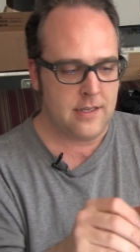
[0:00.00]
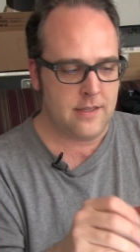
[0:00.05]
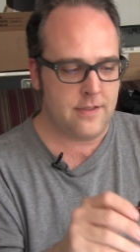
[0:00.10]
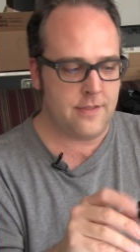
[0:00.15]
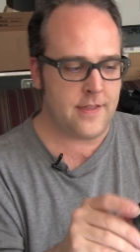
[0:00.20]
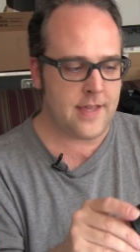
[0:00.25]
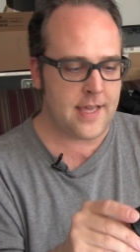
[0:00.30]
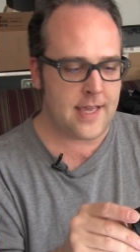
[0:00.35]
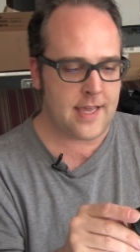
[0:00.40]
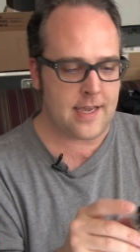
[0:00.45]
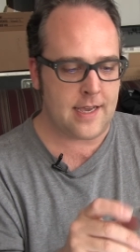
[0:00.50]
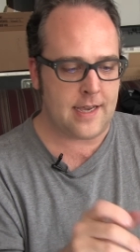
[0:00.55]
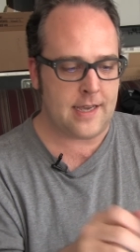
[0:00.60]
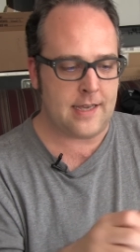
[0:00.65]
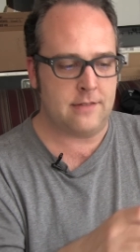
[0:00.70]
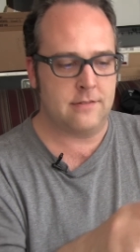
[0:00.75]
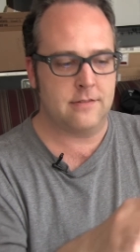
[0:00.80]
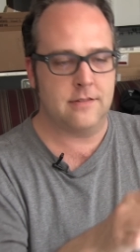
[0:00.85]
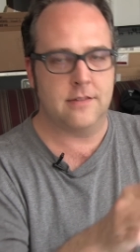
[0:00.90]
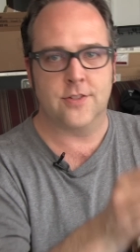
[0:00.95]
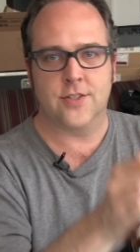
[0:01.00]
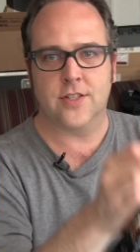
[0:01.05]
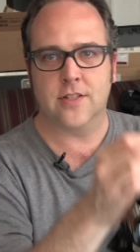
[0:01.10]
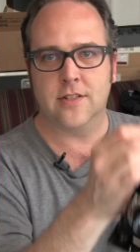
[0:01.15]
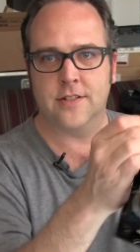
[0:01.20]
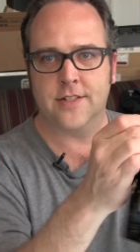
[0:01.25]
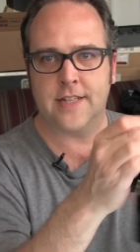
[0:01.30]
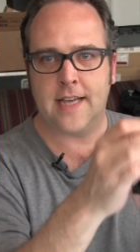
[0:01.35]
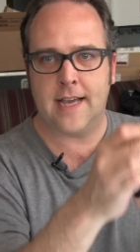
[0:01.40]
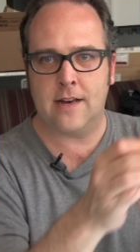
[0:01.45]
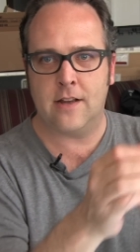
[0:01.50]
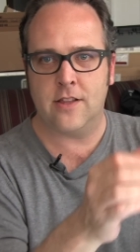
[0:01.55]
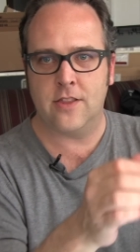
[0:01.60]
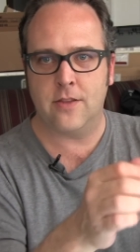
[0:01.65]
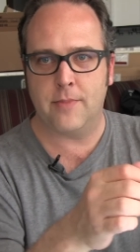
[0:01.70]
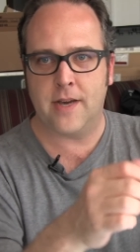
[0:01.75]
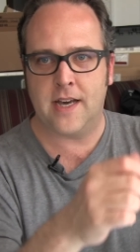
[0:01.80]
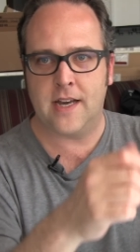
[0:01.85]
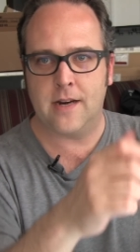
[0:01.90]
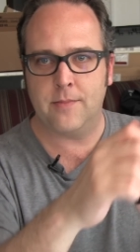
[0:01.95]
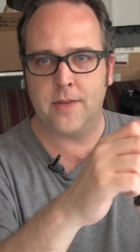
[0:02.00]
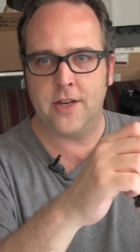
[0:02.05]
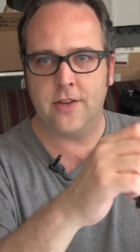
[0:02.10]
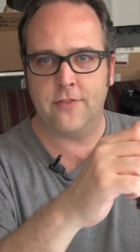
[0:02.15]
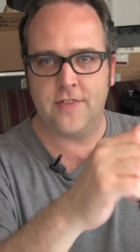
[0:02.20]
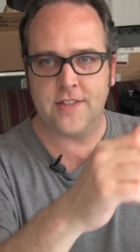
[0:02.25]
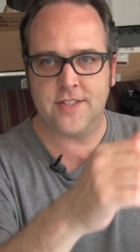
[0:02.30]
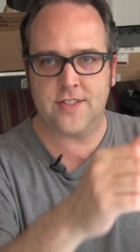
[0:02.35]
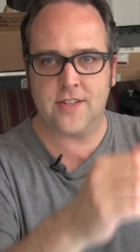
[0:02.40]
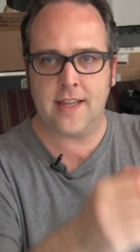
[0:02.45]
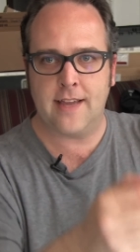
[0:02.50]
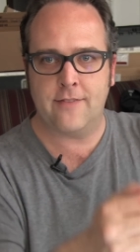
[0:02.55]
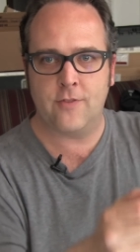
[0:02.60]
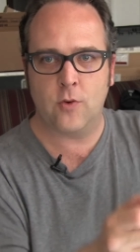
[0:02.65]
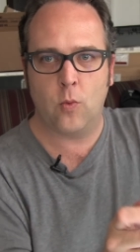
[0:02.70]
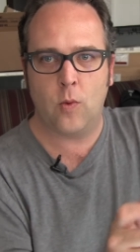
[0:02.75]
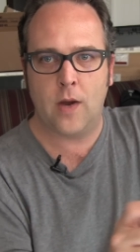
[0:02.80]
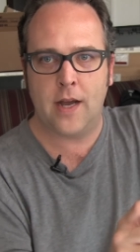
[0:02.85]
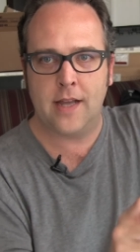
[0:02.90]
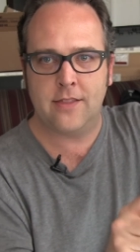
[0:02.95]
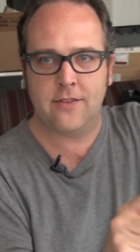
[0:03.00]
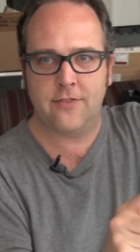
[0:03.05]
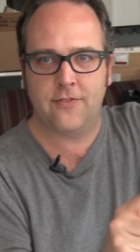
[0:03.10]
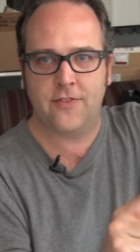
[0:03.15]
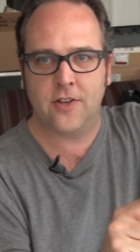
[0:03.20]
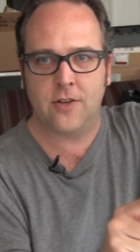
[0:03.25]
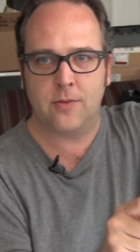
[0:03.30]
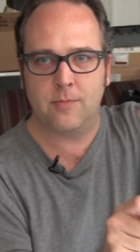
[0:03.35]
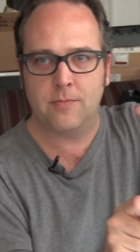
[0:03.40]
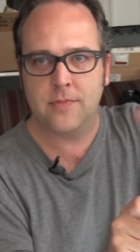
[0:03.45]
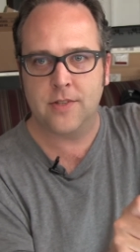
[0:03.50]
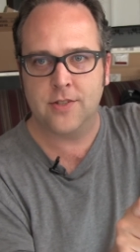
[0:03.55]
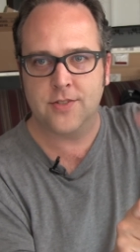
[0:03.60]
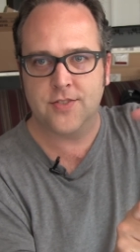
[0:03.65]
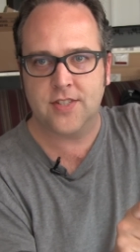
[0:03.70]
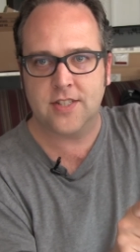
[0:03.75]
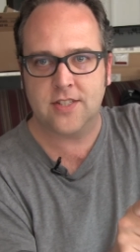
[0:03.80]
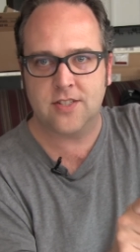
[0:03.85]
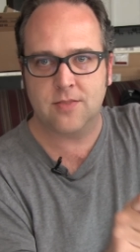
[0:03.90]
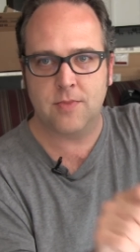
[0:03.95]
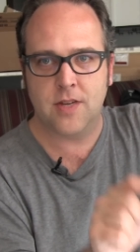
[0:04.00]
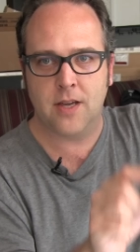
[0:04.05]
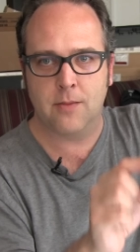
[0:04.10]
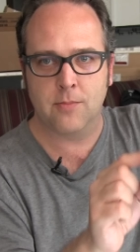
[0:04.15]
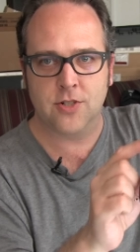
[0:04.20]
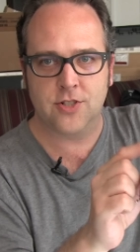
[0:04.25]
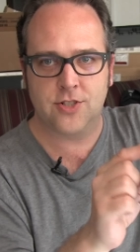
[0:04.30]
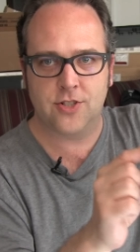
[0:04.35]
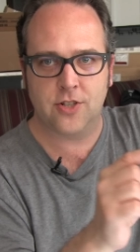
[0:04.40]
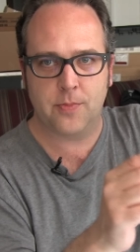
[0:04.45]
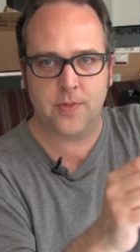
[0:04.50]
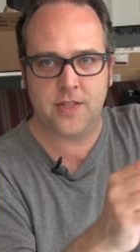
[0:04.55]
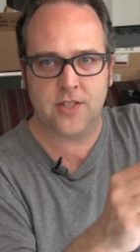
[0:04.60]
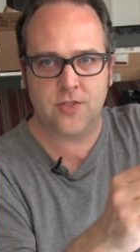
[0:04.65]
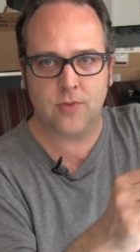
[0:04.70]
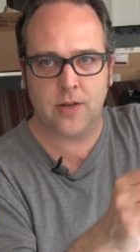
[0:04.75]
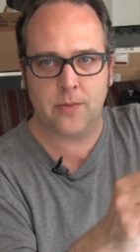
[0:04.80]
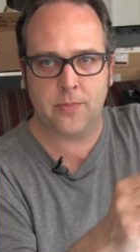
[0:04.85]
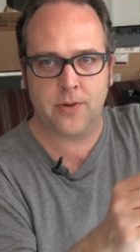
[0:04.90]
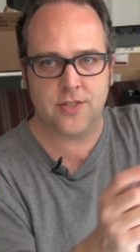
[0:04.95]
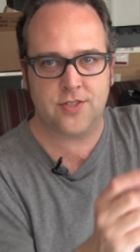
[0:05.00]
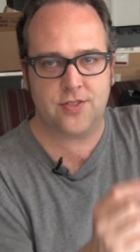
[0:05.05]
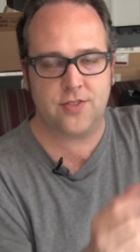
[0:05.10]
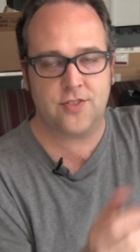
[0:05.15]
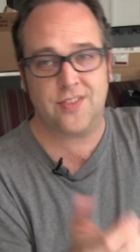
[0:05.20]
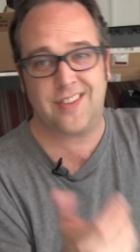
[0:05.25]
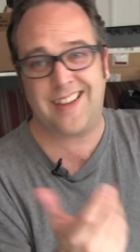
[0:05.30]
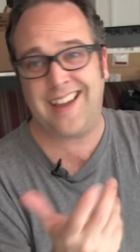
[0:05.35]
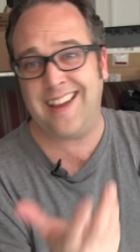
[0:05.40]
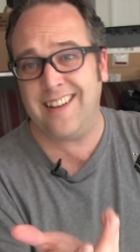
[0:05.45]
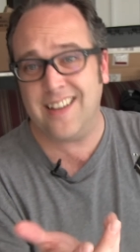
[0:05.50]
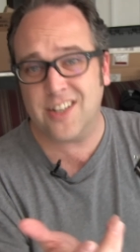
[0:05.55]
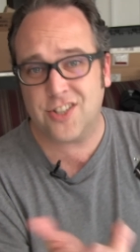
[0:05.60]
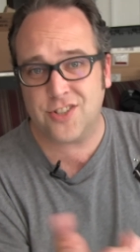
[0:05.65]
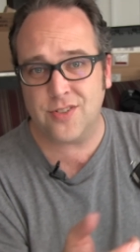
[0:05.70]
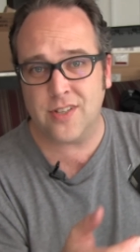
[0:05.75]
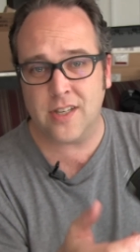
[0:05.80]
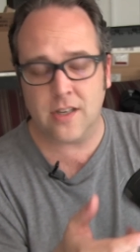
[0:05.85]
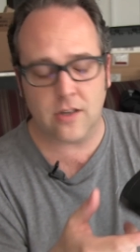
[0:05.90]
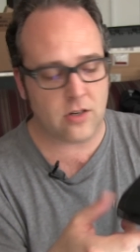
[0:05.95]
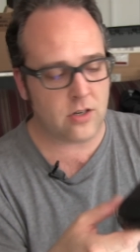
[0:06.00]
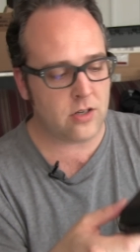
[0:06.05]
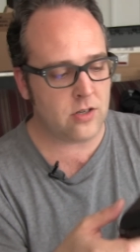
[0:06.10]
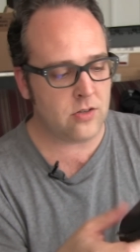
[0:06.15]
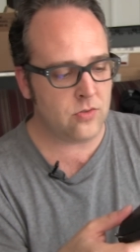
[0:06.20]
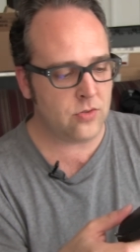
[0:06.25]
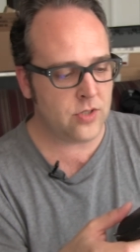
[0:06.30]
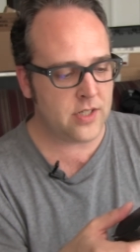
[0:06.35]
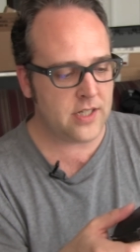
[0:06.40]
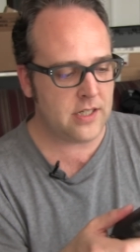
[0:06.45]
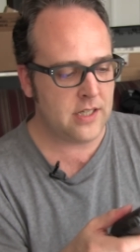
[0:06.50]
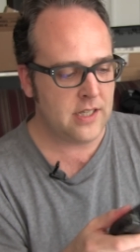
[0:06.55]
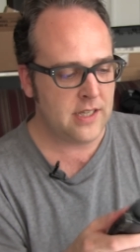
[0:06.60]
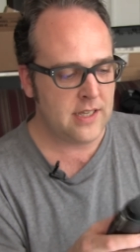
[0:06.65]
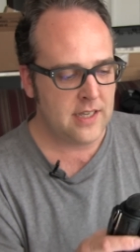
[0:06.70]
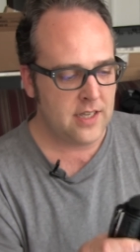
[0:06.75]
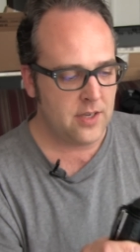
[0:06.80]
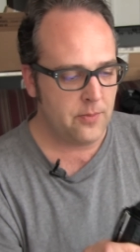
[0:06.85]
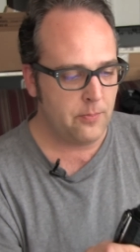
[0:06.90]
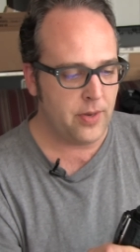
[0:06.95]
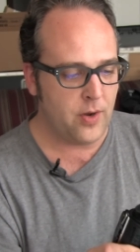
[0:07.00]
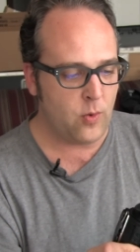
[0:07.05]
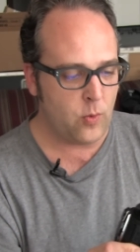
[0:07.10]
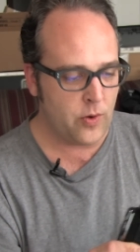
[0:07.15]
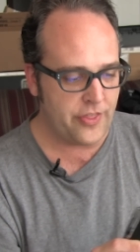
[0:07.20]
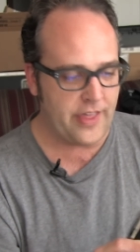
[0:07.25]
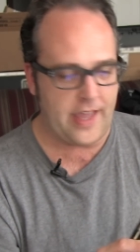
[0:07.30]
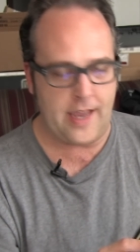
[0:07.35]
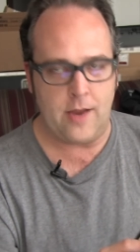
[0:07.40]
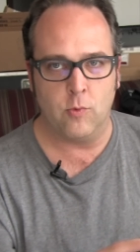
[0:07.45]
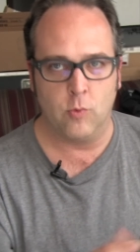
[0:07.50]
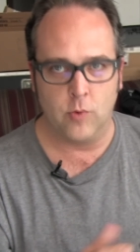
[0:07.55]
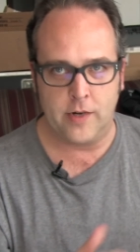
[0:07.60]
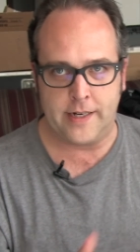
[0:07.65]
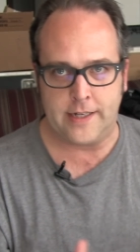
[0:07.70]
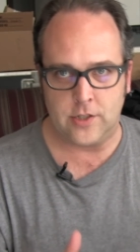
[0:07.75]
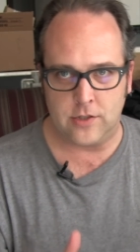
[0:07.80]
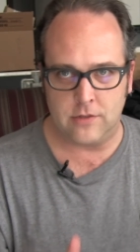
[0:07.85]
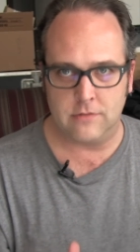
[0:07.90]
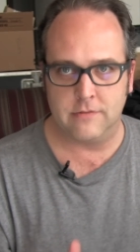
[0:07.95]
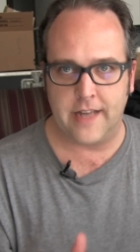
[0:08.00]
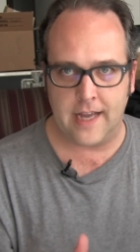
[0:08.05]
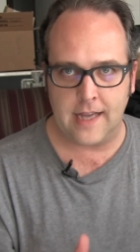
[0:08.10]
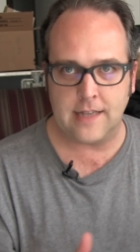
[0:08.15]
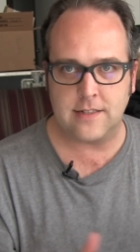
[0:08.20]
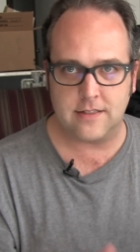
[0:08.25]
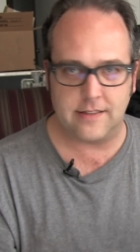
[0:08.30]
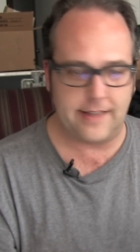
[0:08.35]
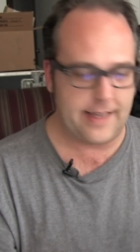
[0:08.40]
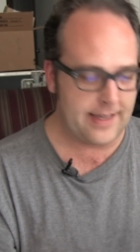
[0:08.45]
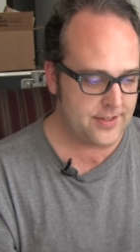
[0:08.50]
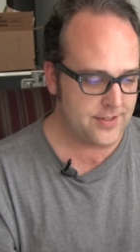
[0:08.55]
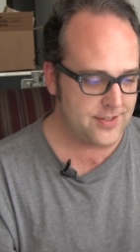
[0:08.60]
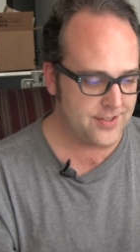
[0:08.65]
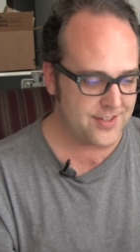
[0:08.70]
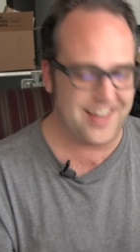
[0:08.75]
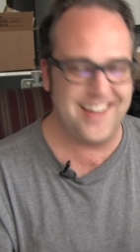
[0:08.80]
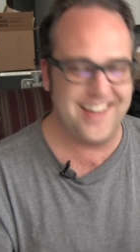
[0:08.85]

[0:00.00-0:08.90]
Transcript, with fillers: the, uh, there's a little dial on the bottom, and you physically have to wind the film. You'll see some numbers show up in these red parts. So it's kind of like shooting on a Holga, but with a real nice lens